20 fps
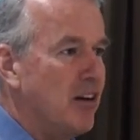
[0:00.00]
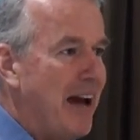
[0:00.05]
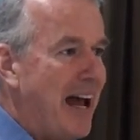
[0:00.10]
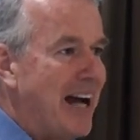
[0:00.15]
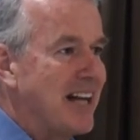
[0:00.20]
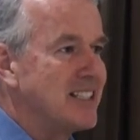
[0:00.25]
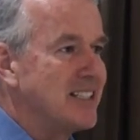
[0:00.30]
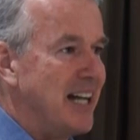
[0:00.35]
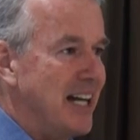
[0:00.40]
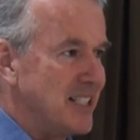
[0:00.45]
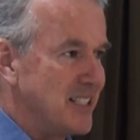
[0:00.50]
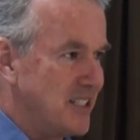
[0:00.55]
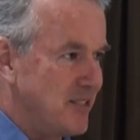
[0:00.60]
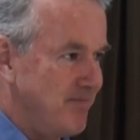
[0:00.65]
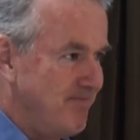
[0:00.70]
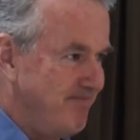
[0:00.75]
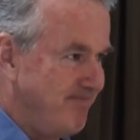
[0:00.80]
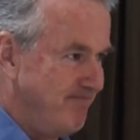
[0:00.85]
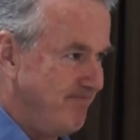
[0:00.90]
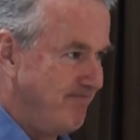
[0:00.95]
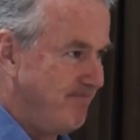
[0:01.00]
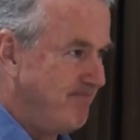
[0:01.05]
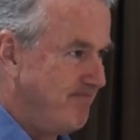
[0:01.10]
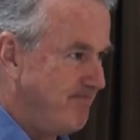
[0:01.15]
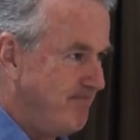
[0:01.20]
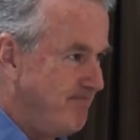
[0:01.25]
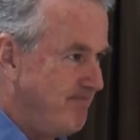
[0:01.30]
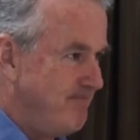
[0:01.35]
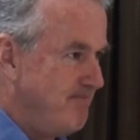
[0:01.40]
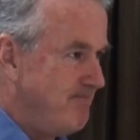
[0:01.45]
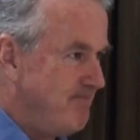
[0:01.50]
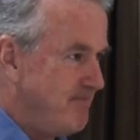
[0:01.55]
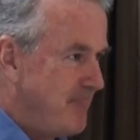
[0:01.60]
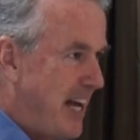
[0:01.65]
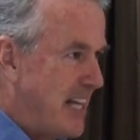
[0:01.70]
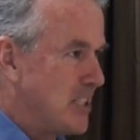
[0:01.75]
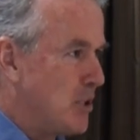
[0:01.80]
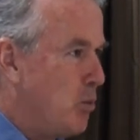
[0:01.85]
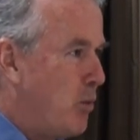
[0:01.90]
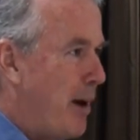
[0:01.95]
access
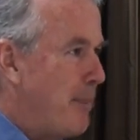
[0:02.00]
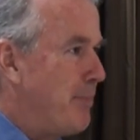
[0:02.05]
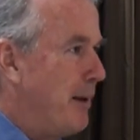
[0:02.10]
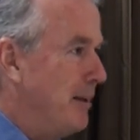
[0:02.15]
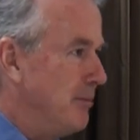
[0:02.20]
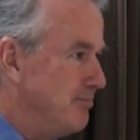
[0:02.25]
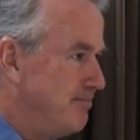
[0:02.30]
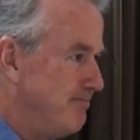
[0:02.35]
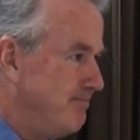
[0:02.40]
as a weapon.